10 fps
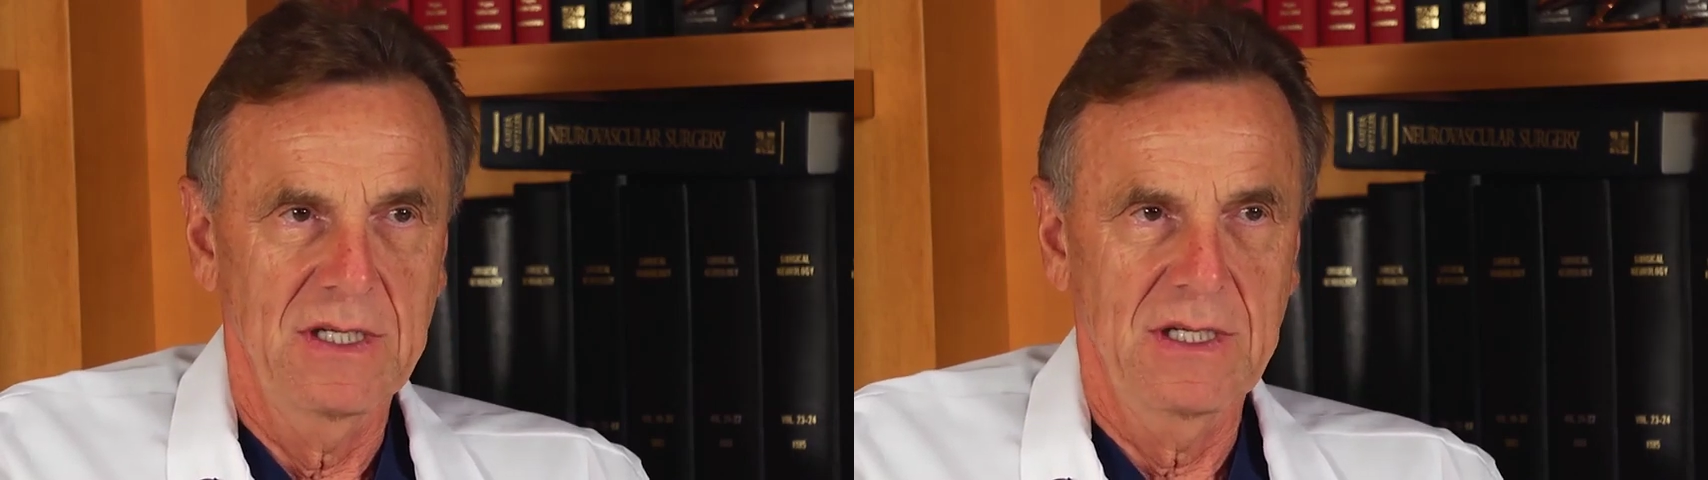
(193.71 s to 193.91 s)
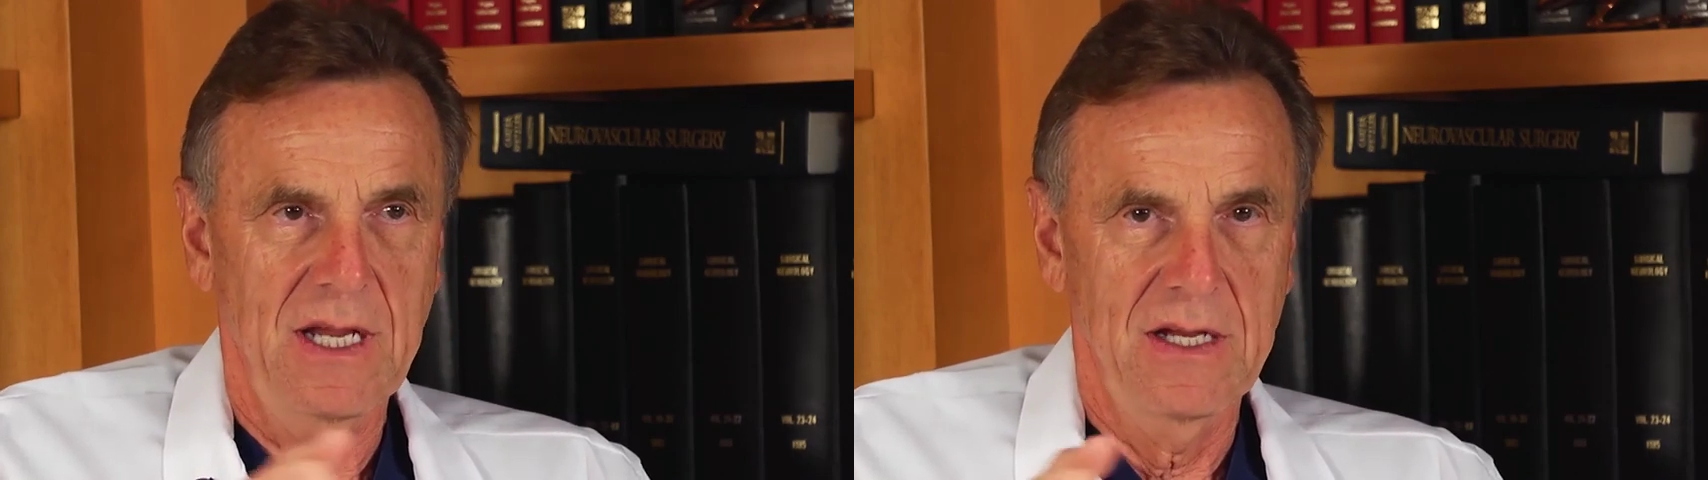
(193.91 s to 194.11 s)

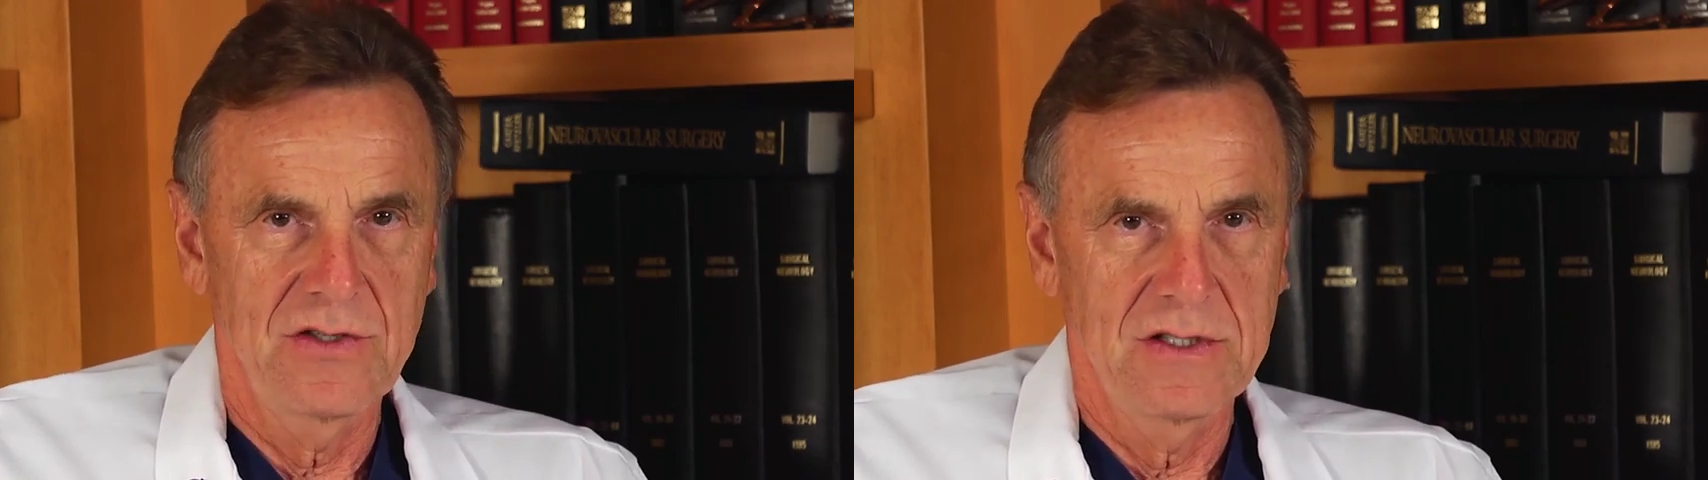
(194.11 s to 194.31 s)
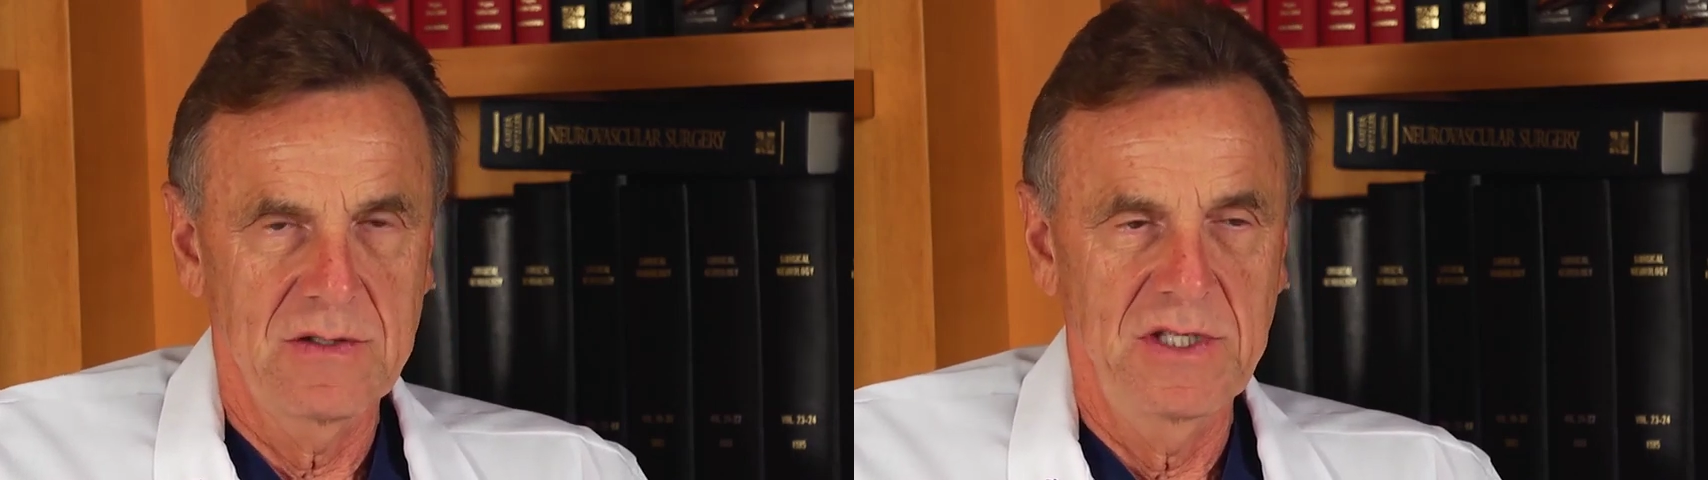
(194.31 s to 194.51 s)
It
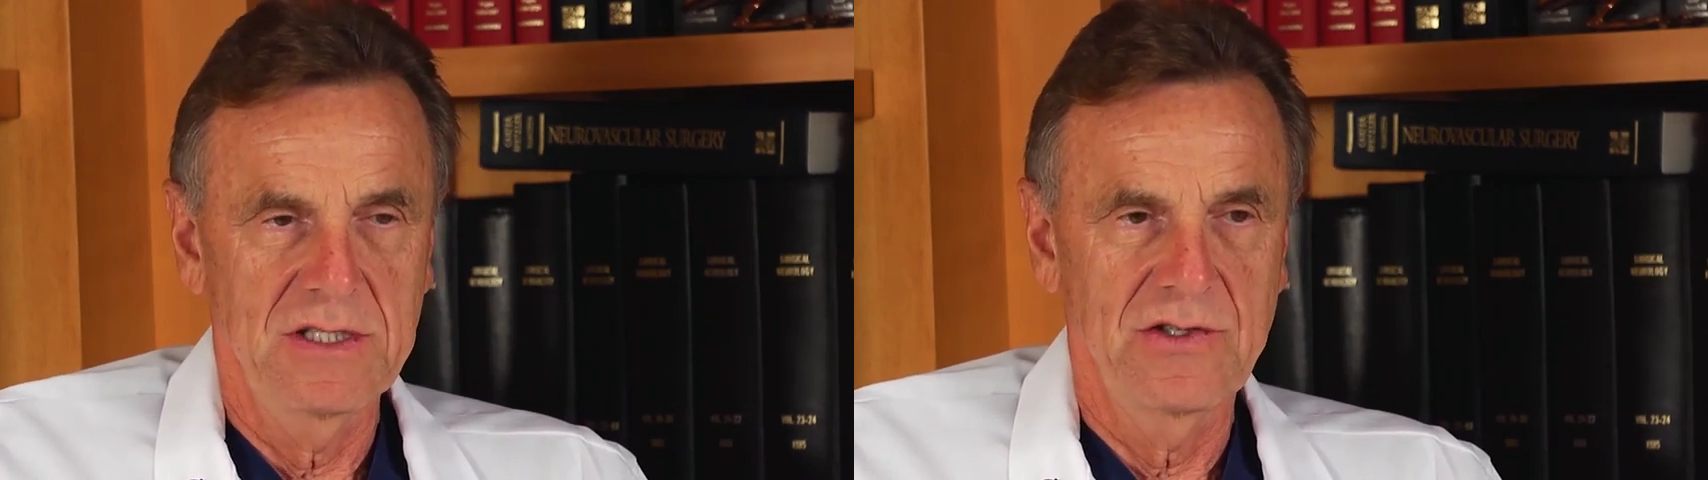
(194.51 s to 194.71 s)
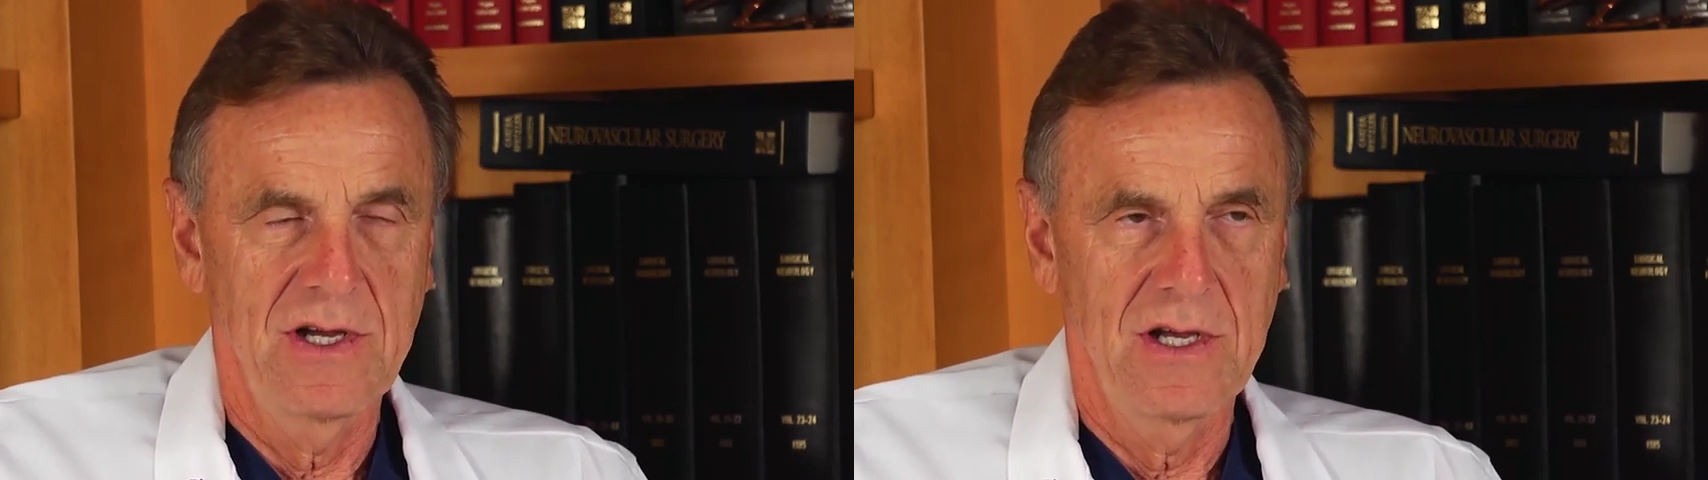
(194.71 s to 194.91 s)
can't just be
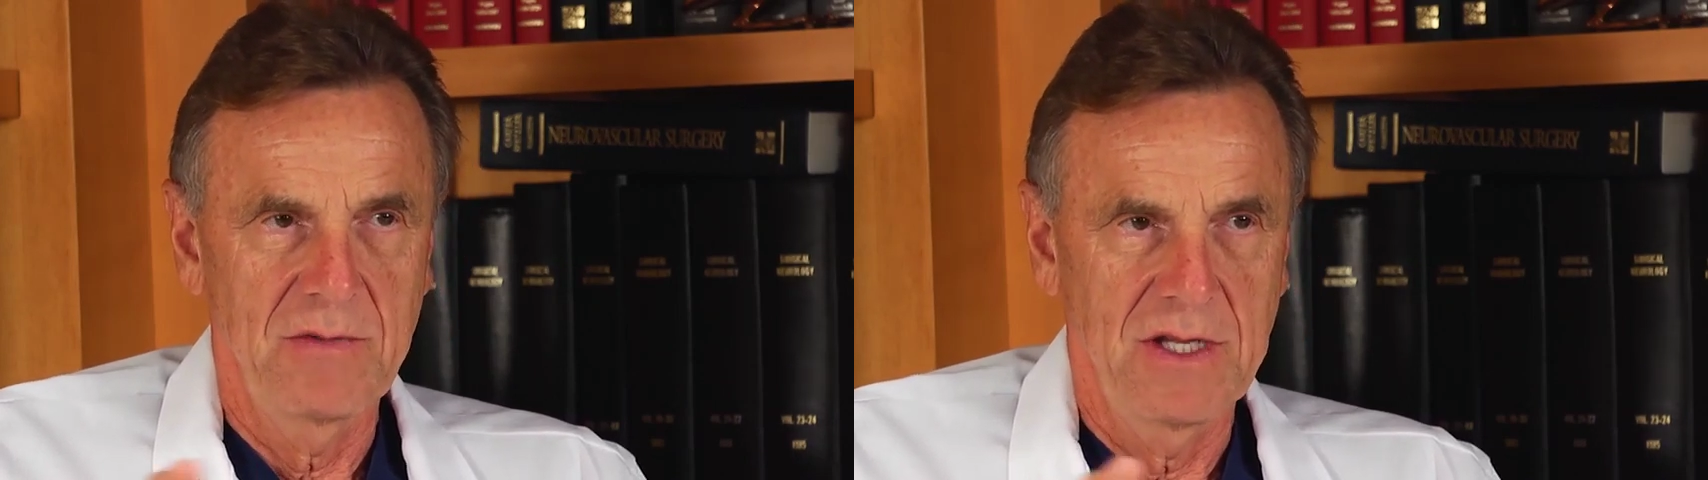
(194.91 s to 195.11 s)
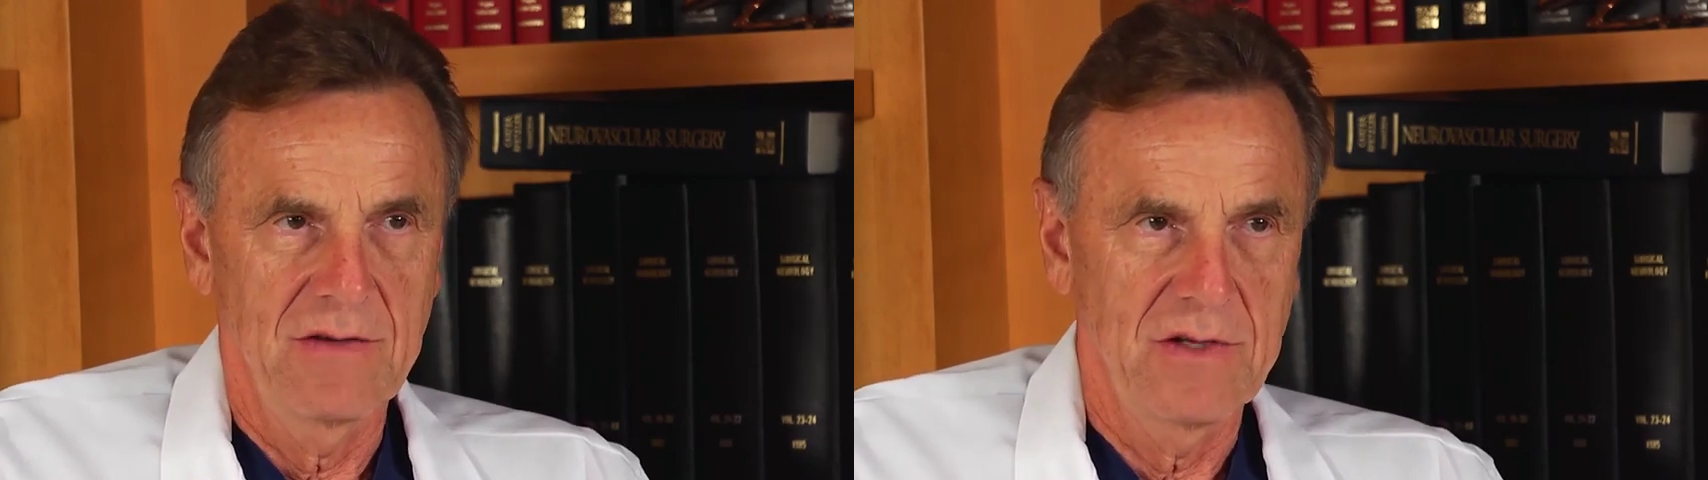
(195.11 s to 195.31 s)
a
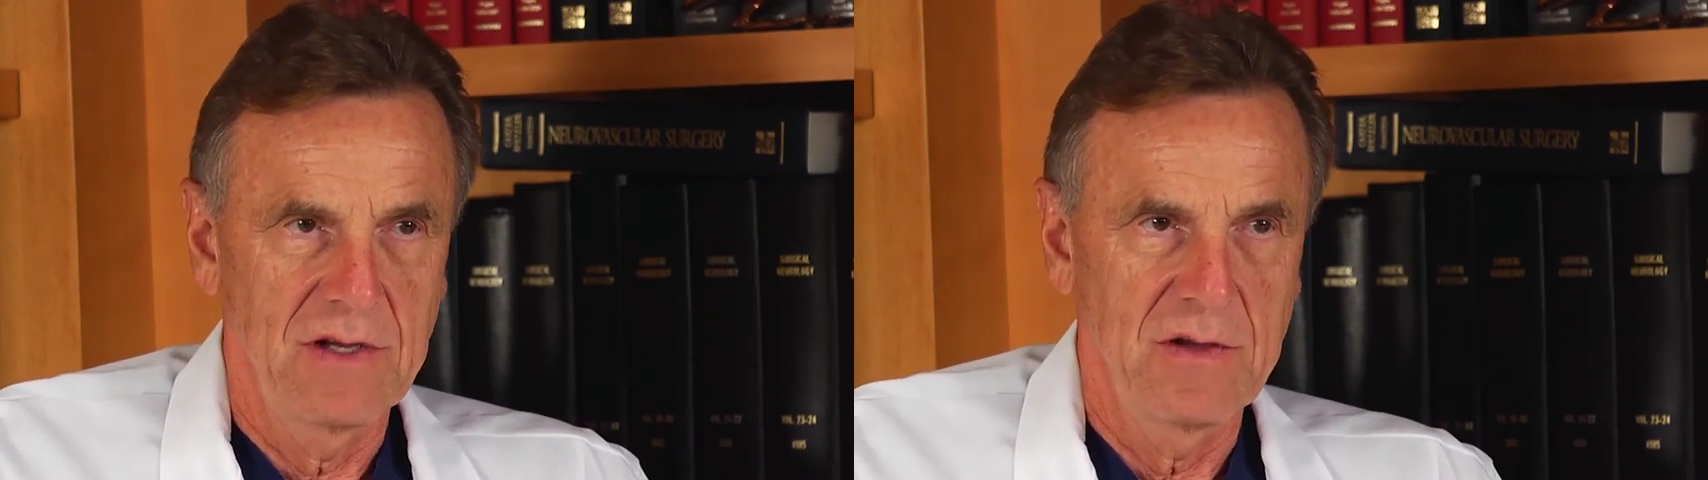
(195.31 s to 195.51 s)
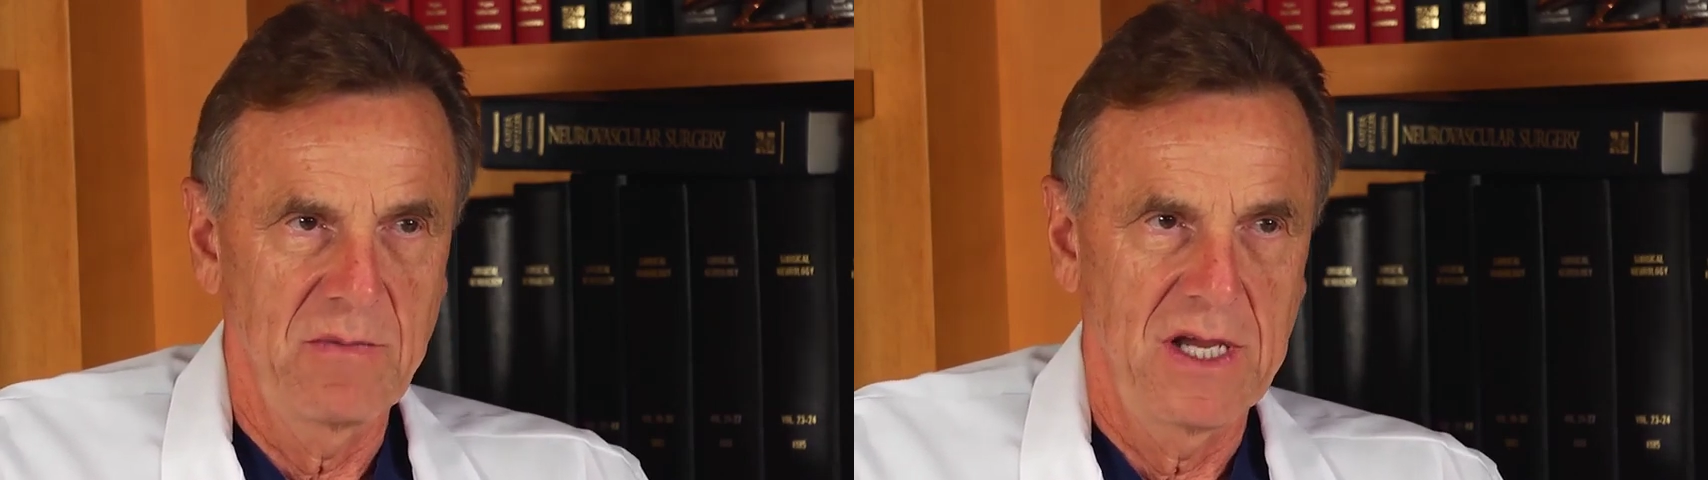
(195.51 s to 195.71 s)
job. They have
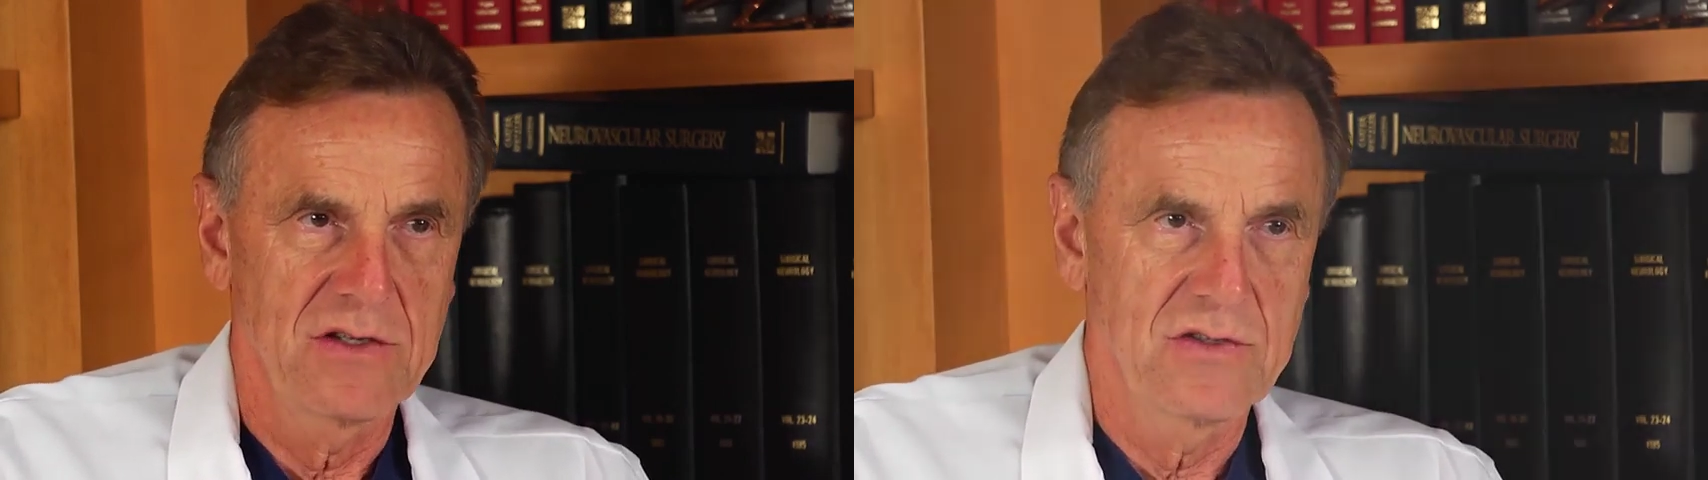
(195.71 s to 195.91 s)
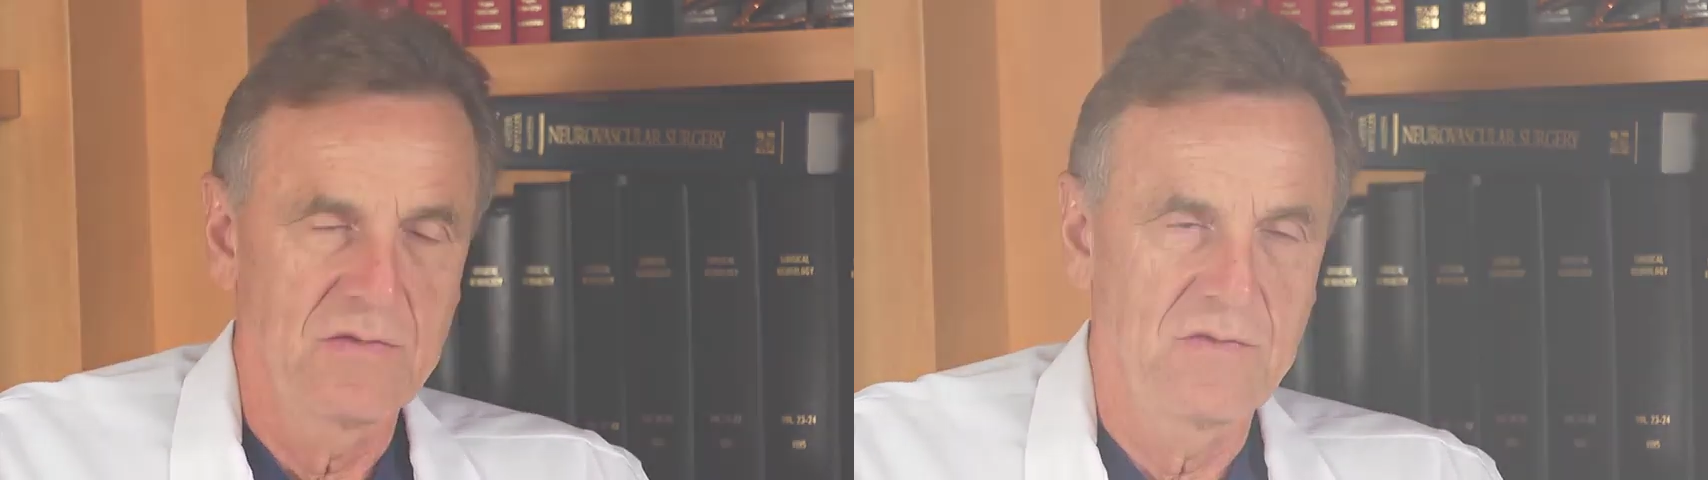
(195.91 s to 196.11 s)
to have a passion